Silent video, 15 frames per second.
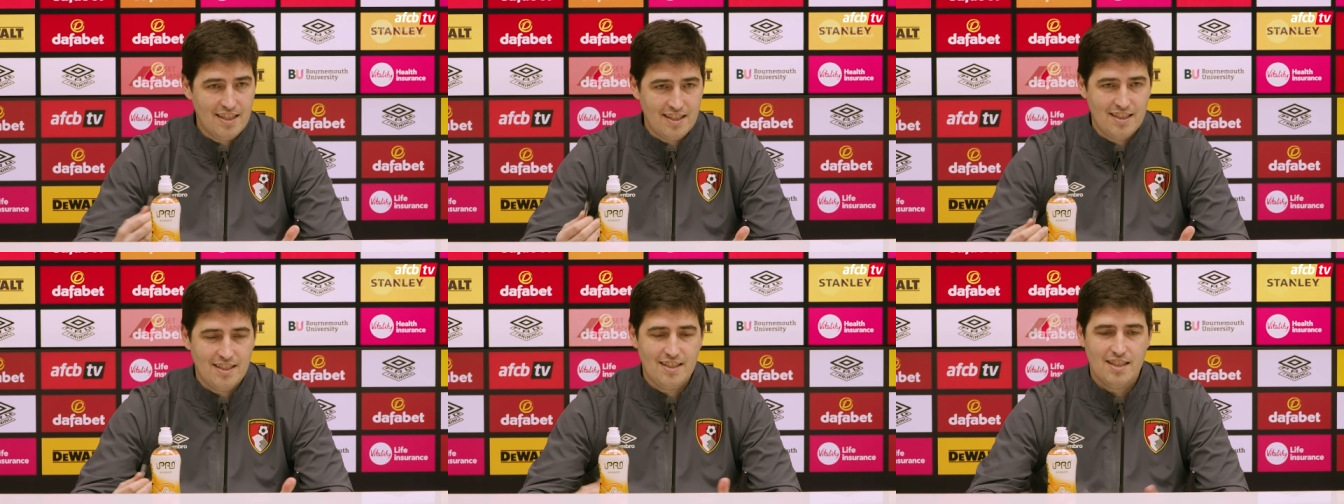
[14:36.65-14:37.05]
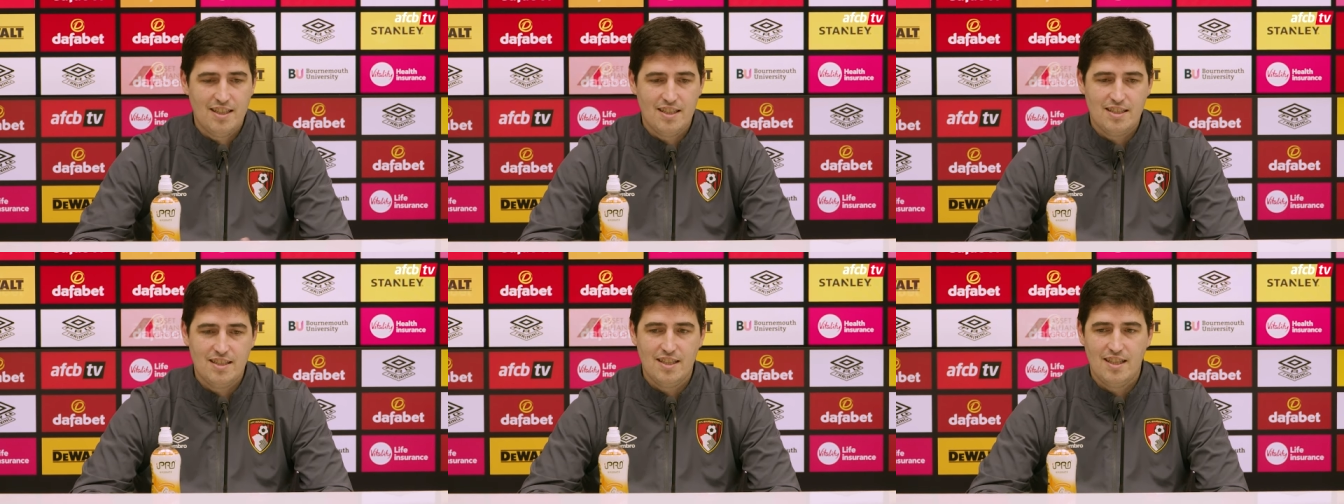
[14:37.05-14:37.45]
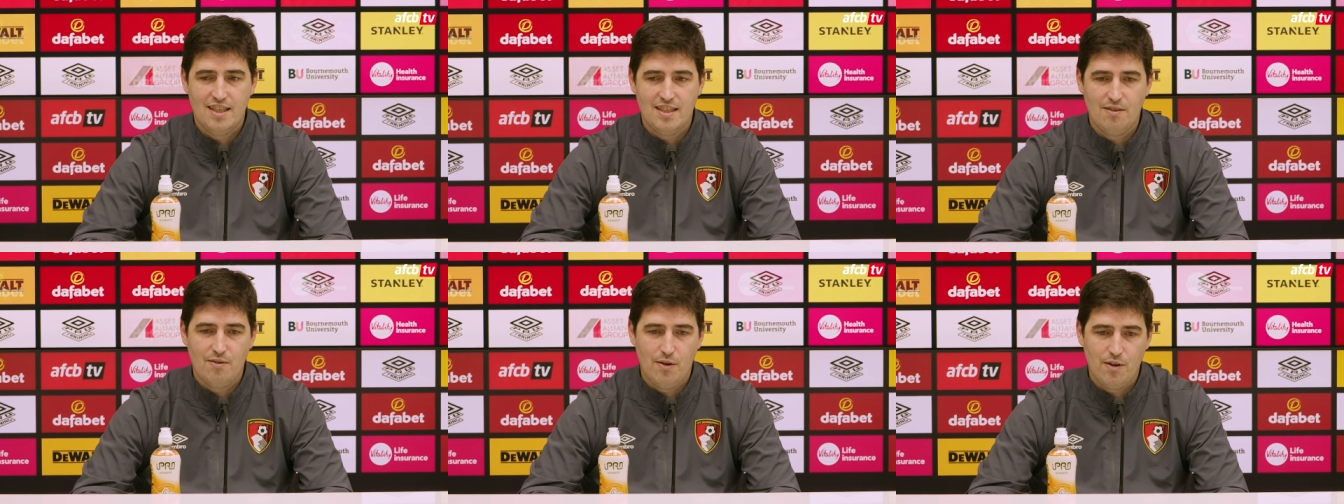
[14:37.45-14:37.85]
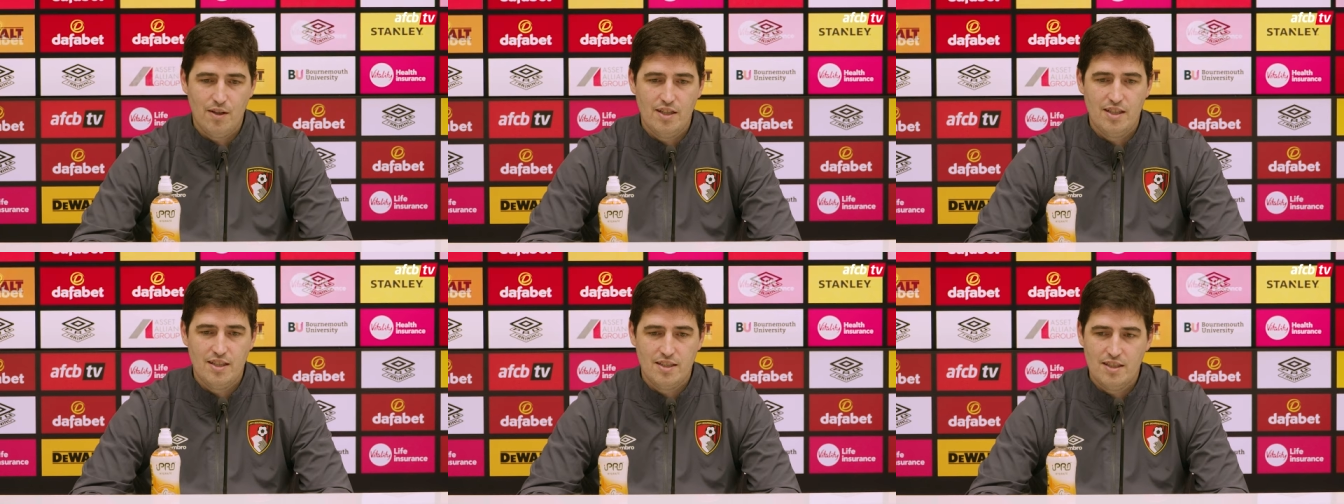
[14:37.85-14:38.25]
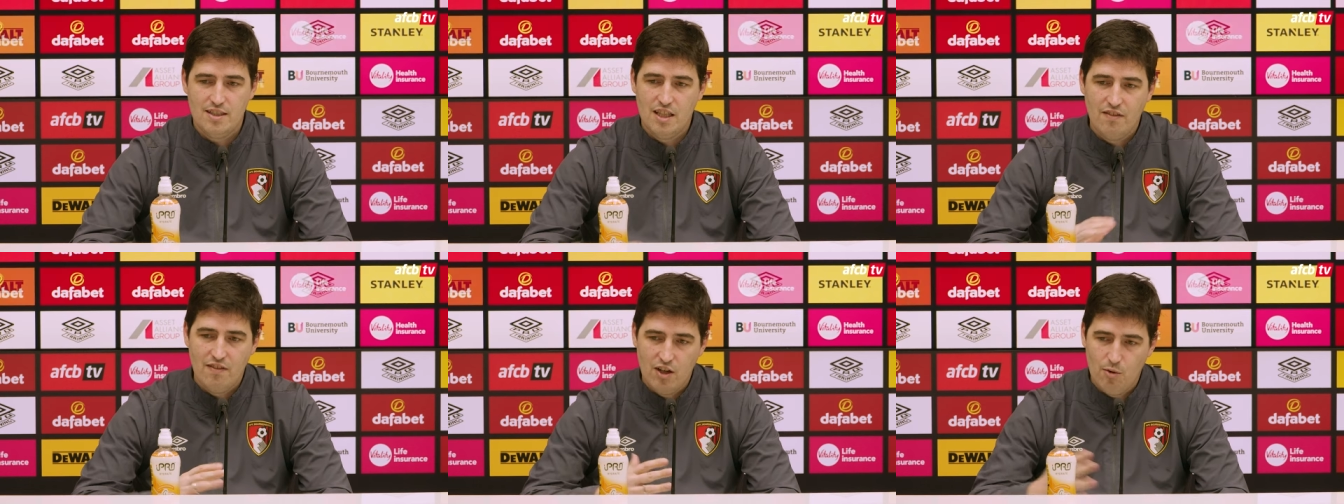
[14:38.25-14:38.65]
and see that everything is
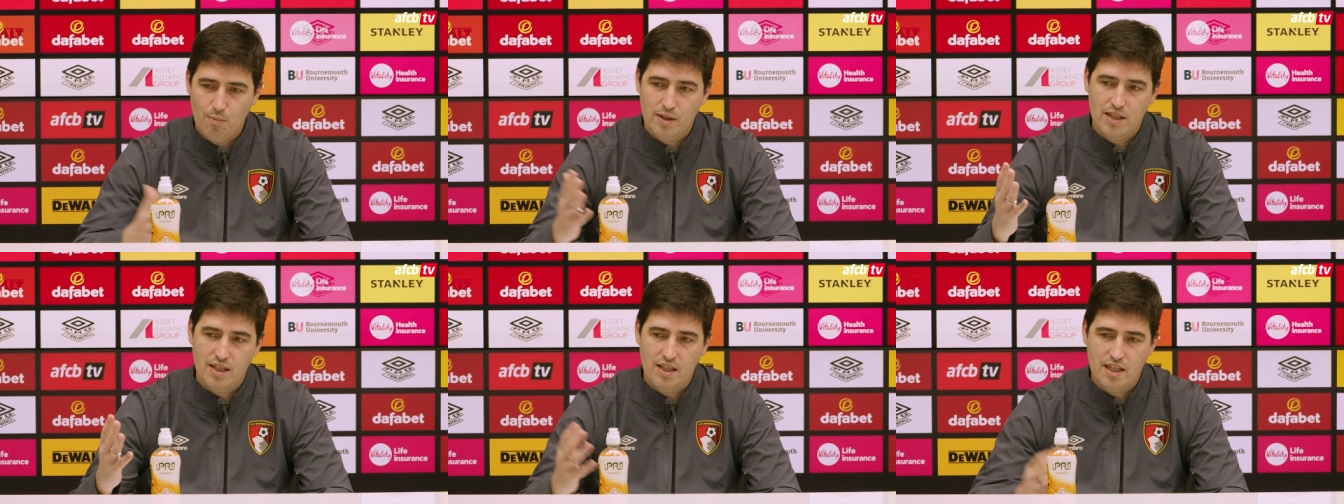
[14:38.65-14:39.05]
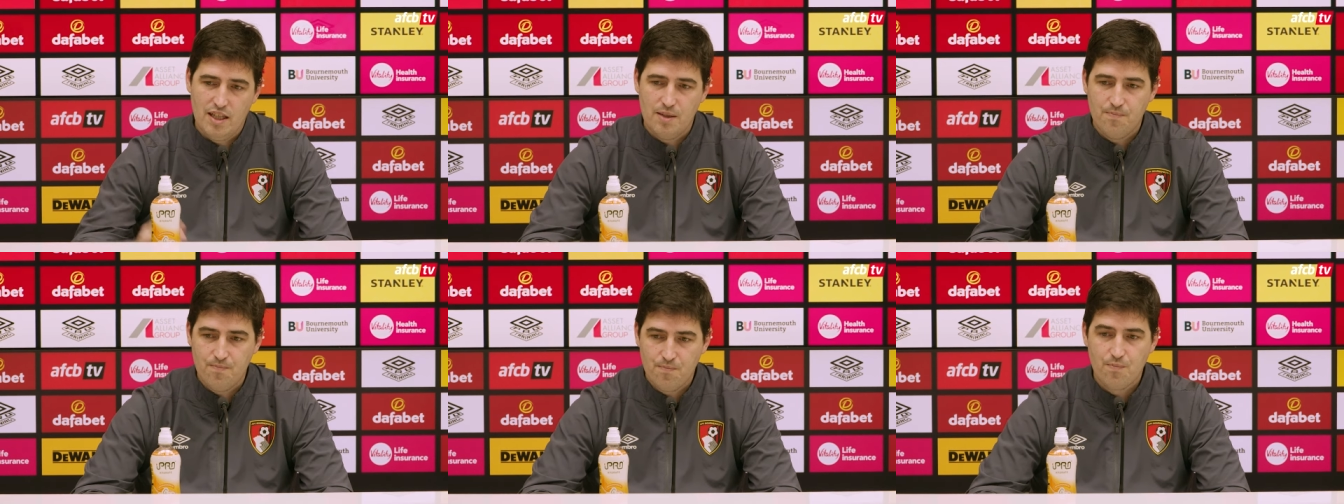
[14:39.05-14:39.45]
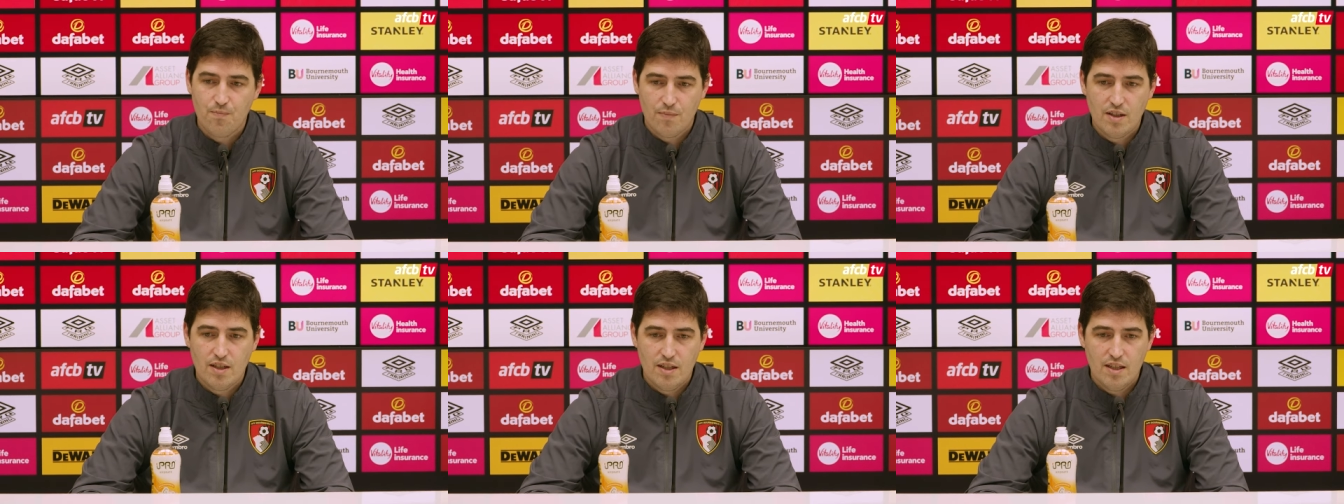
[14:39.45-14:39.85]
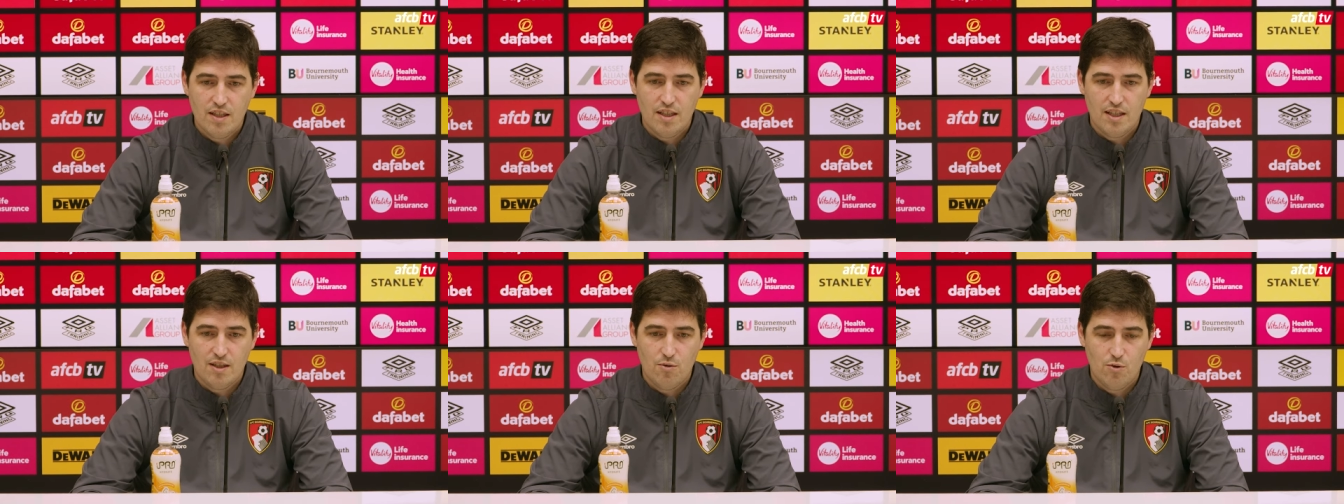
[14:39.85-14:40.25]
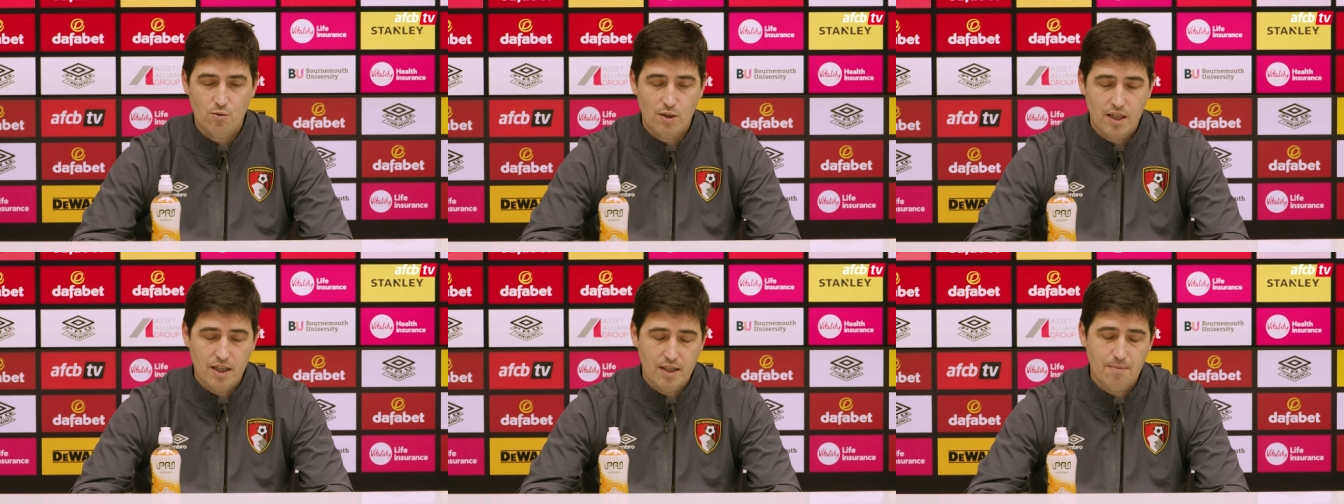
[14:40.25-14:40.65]
developing in a good
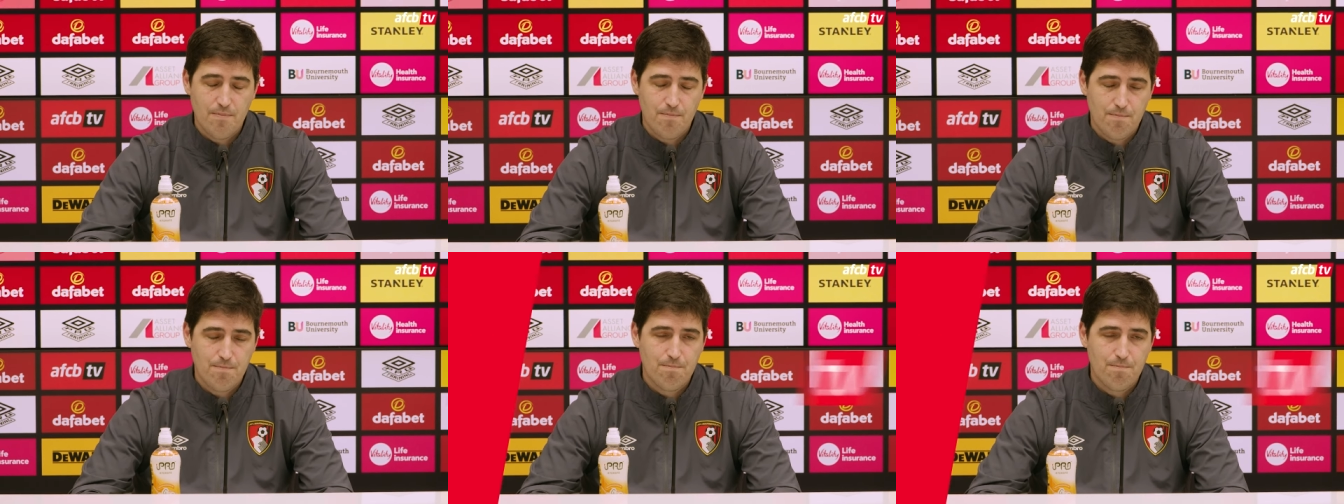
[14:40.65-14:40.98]
way. Yeah.